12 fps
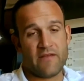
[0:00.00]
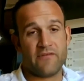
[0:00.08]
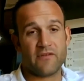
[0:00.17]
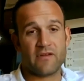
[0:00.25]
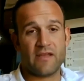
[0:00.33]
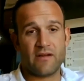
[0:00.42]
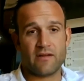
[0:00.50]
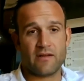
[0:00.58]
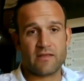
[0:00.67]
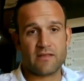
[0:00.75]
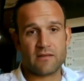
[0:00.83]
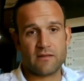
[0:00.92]
If you're
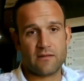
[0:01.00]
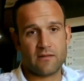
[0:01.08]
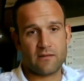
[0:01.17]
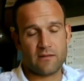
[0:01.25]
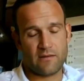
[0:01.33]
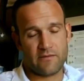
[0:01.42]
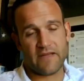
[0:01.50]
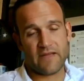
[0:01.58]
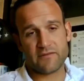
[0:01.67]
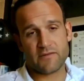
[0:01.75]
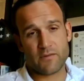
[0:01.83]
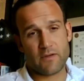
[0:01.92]
curious, and
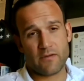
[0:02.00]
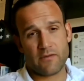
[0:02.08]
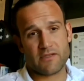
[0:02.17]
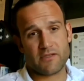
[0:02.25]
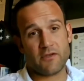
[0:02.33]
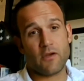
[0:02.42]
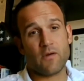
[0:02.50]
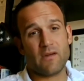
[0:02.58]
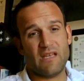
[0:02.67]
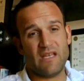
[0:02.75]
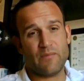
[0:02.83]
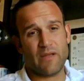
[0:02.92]
veterans would know this, you can go on
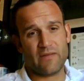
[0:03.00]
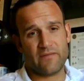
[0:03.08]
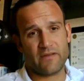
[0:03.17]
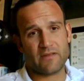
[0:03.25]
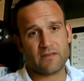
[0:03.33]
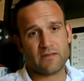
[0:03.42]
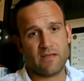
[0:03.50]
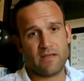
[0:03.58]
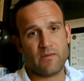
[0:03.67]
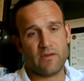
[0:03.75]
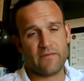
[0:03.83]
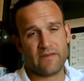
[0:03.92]
eBenefits,
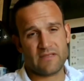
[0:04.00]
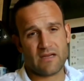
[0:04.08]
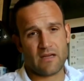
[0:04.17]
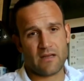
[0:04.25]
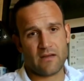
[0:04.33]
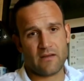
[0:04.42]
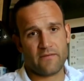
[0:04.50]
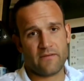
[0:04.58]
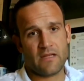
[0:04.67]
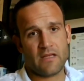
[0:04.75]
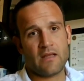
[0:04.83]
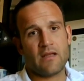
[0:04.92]
ebenefits.gov,
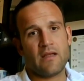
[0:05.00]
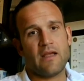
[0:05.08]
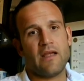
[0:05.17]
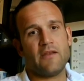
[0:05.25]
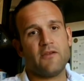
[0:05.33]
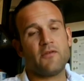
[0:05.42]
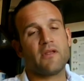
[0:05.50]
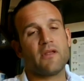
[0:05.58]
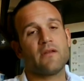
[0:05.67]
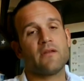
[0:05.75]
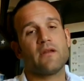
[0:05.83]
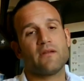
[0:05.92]
and you
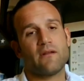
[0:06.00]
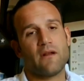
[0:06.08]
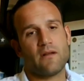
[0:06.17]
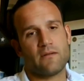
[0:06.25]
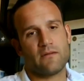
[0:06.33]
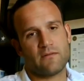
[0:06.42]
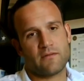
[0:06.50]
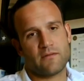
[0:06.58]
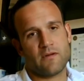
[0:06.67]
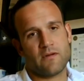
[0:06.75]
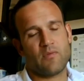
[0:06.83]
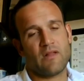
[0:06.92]
can
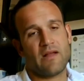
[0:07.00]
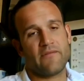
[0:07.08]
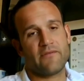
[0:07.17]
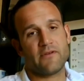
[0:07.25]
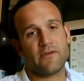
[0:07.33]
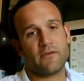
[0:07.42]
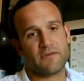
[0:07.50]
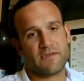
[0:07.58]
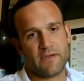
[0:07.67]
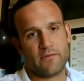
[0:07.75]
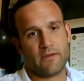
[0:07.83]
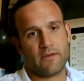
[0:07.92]
apply for your own
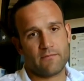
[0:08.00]
COE.